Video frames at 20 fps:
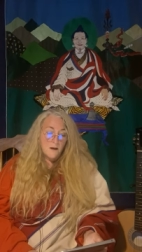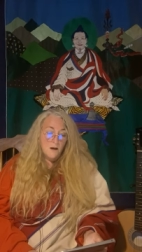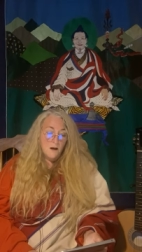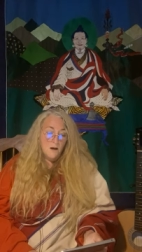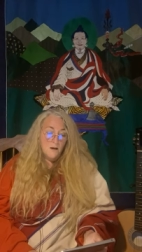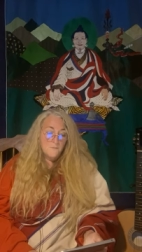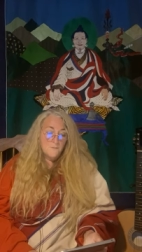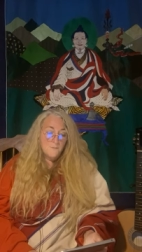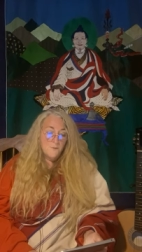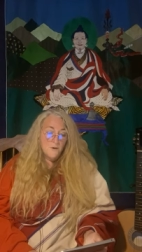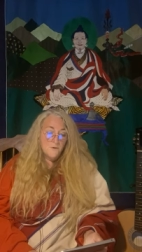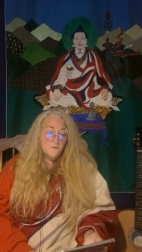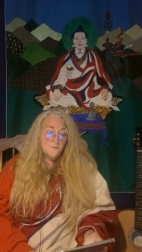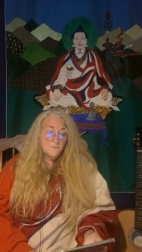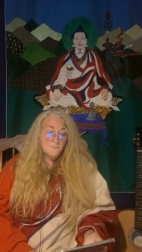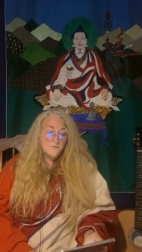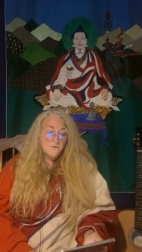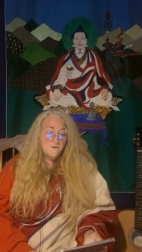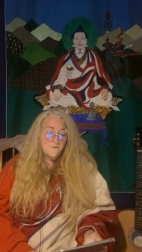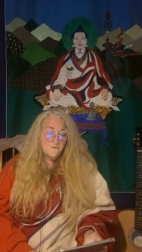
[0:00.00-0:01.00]
I'm
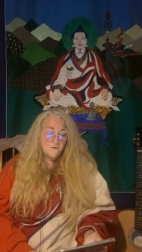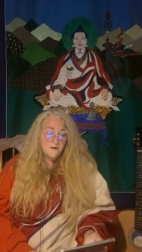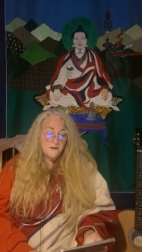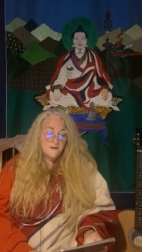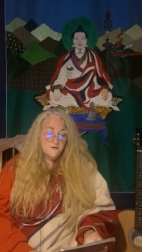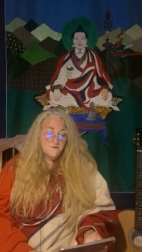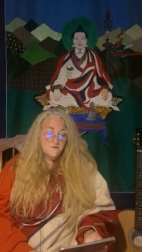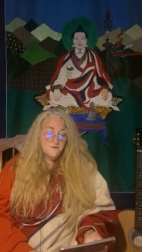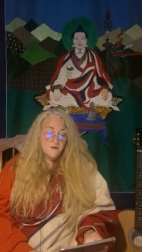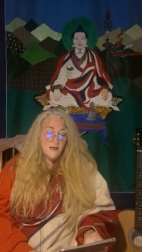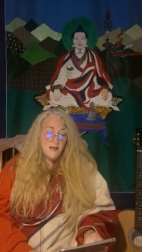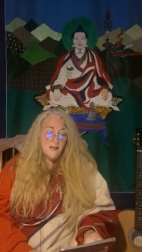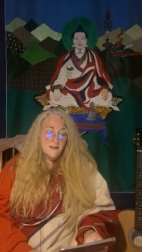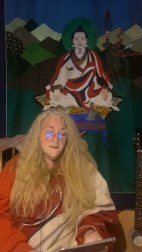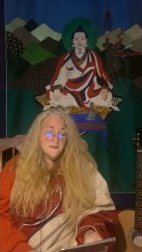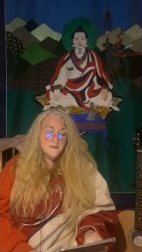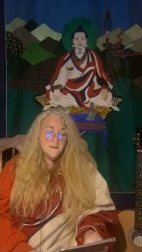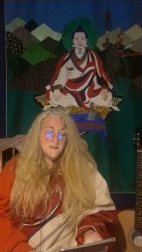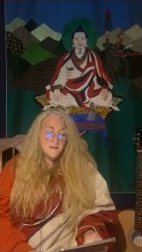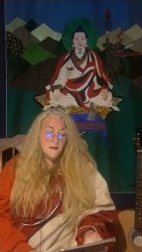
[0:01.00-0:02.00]
both privileged
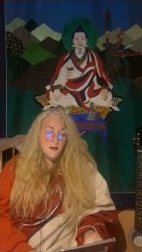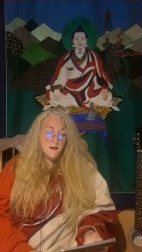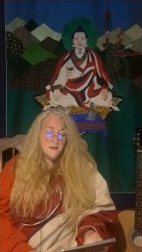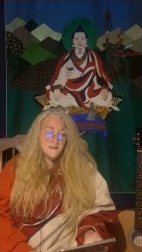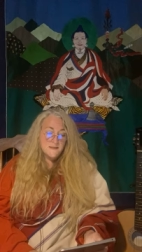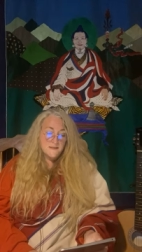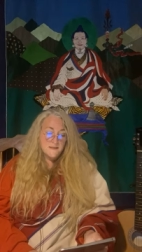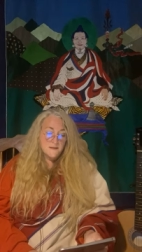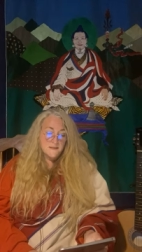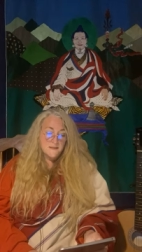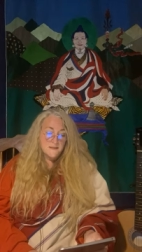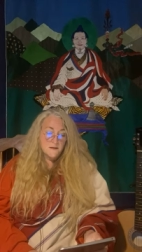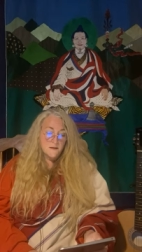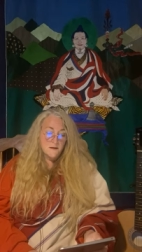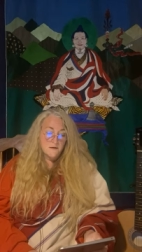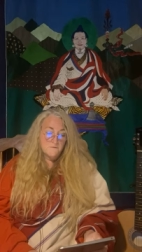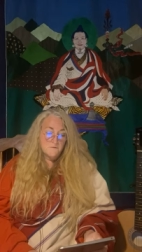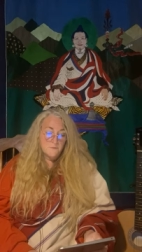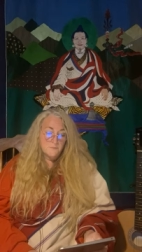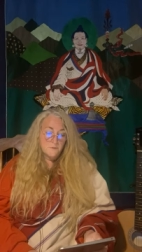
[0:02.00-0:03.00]
and delighted,
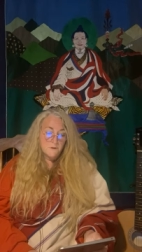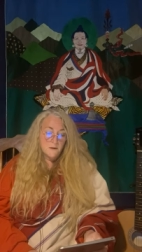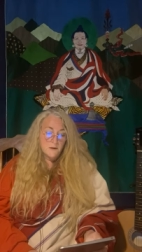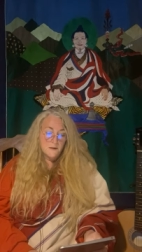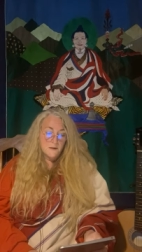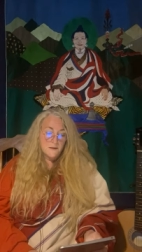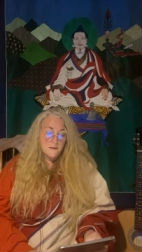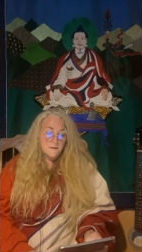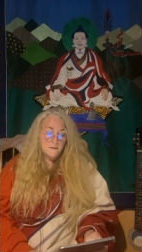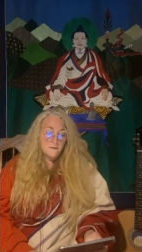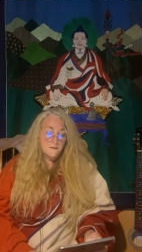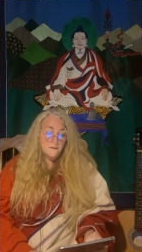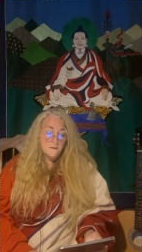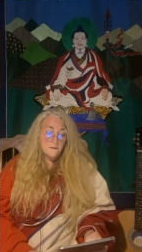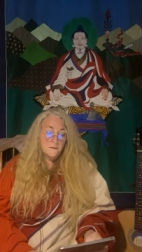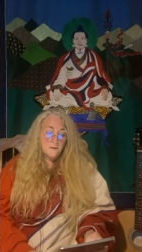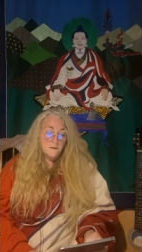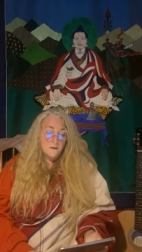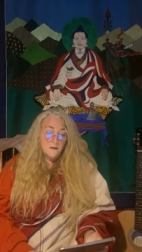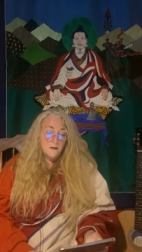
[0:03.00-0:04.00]
I replied.
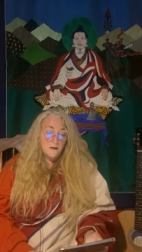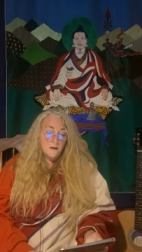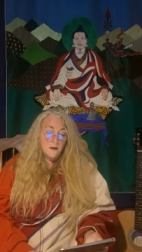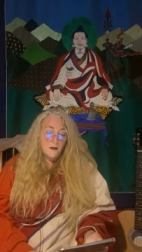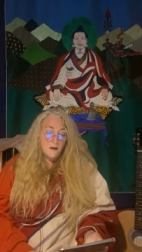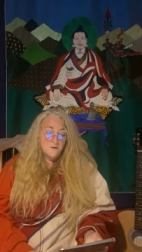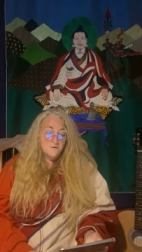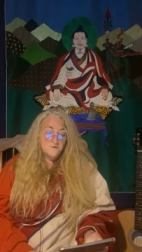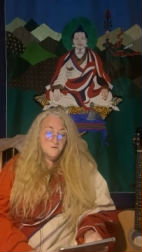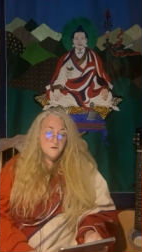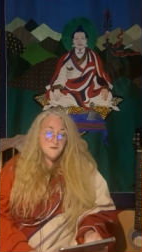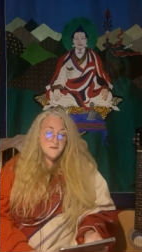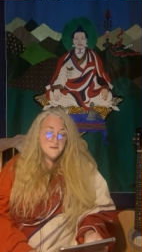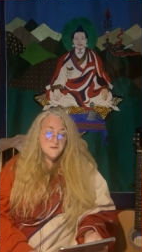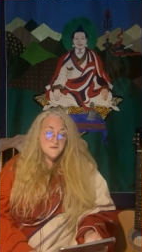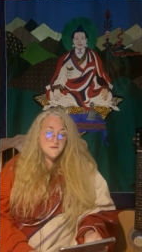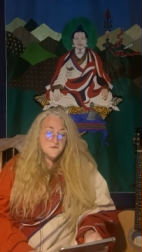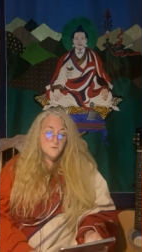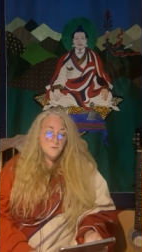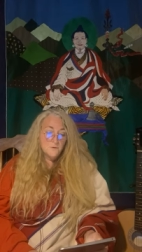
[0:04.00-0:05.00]
I shall
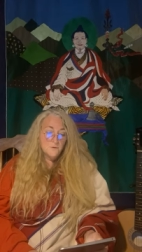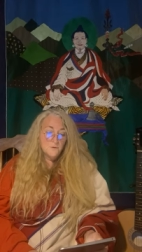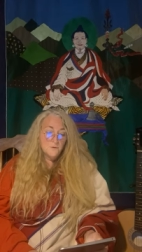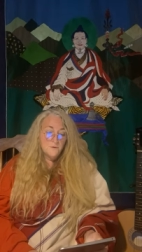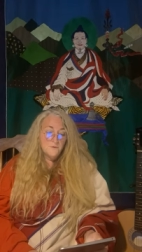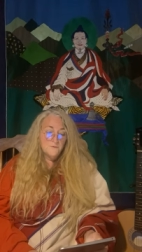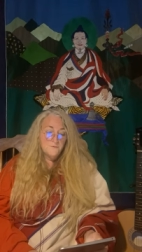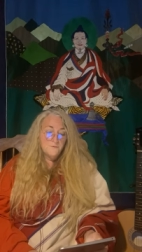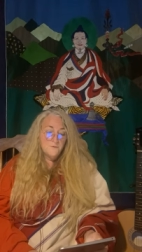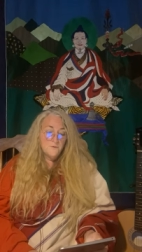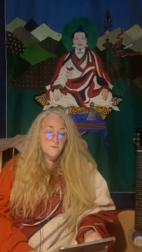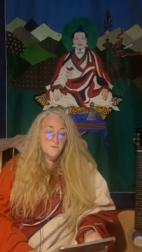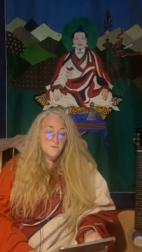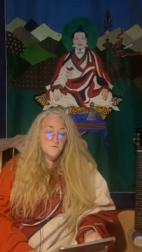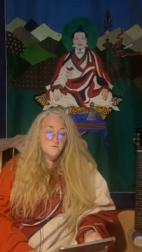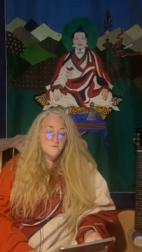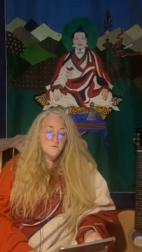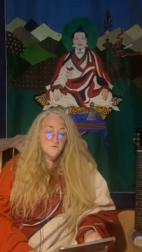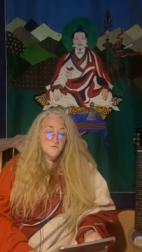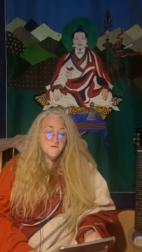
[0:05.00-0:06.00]
install a few
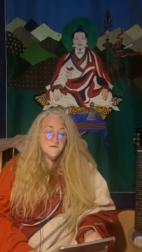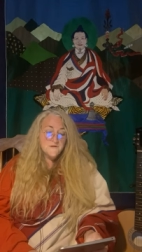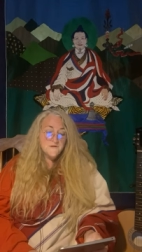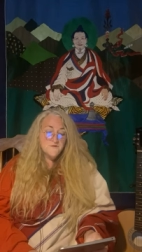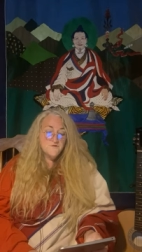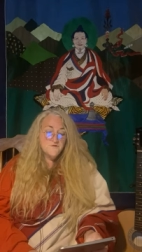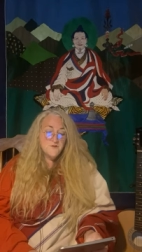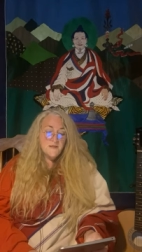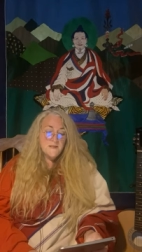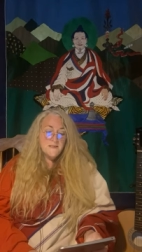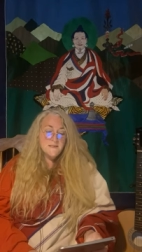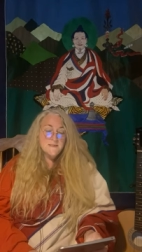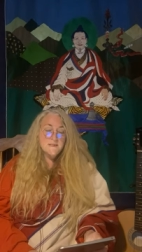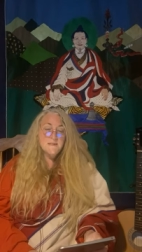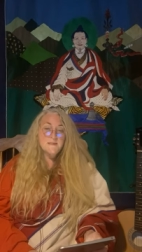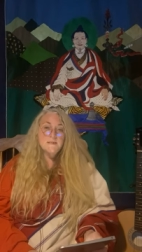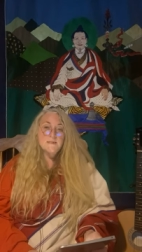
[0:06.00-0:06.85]
choice cheeses